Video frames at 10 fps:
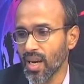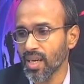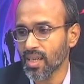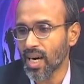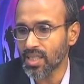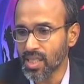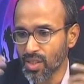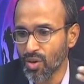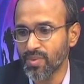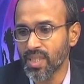like a
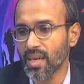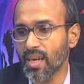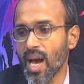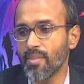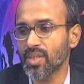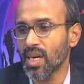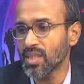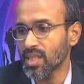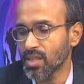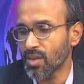construction of check dams,
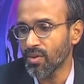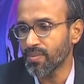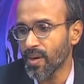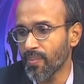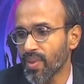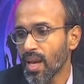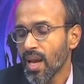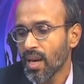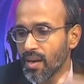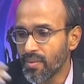construction of
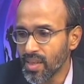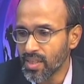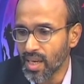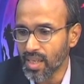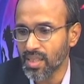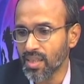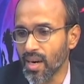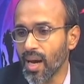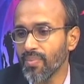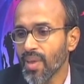levees,
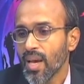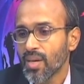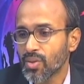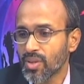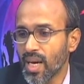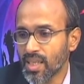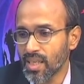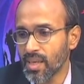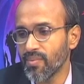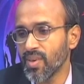etc. So, that
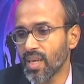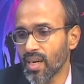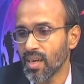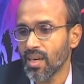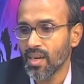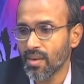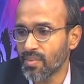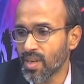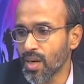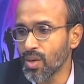we can
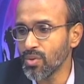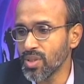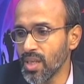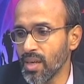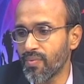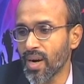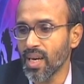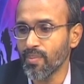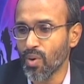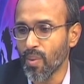reduce the
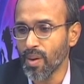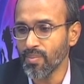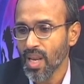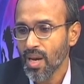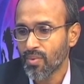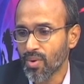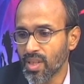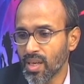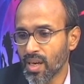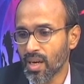flooding problem for
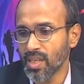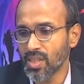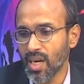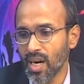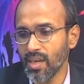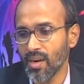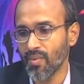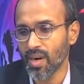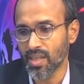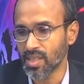the considered
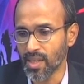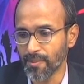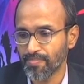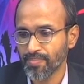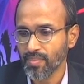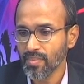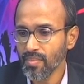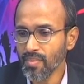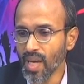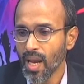watershed.
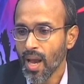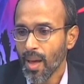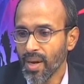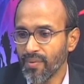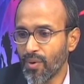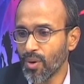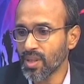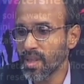Then fourth